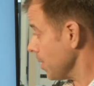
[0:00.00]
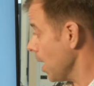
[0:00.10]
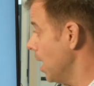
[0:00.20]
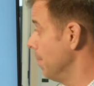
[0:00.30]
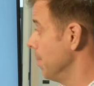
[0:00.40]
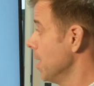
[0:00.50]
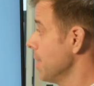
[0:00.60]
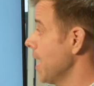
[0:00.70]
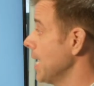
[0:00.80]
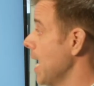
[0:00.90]
Um,
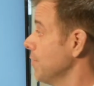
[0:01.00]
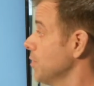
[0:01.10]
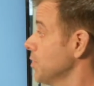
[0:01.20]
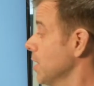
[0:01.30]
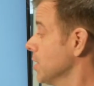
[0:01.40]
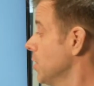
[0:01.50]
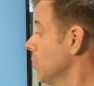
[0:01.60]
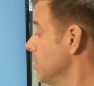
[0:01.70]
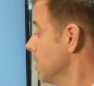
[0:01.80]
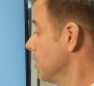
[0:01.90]
that aftershock
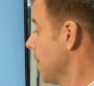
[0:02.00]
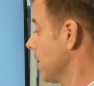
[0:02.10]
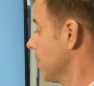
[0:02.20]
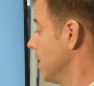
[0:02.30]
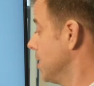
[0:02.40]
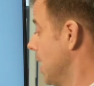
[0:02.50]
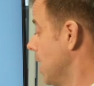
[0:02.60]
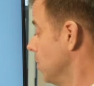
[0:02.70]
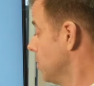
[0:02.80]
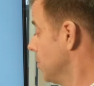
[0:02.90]
sequence has migrated
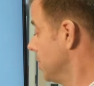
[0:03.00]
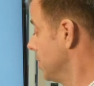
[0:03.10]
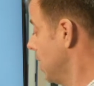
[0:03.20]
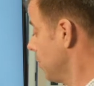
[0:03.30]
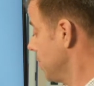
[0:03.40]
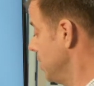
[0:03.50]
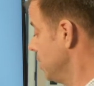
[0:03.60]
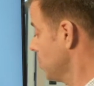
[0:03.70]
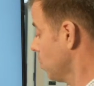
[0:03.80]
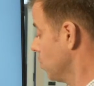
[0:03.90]
down to the
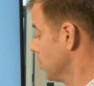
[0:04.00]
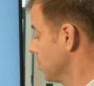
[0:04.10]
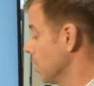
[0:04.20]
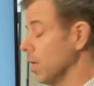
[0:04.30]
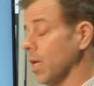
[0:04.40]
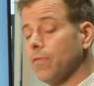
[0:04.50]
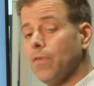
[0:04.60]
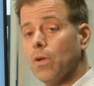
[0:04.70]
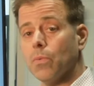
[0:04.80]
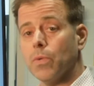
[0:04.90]
southeast towards the Garlock
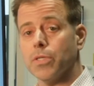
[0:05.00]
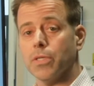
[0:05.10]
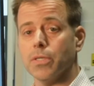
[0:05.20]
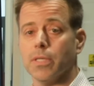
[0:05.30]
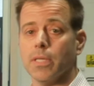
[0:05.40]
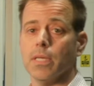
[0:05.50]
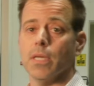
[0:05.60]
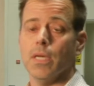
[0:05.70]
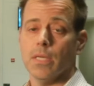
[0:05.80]
Fault, which is the,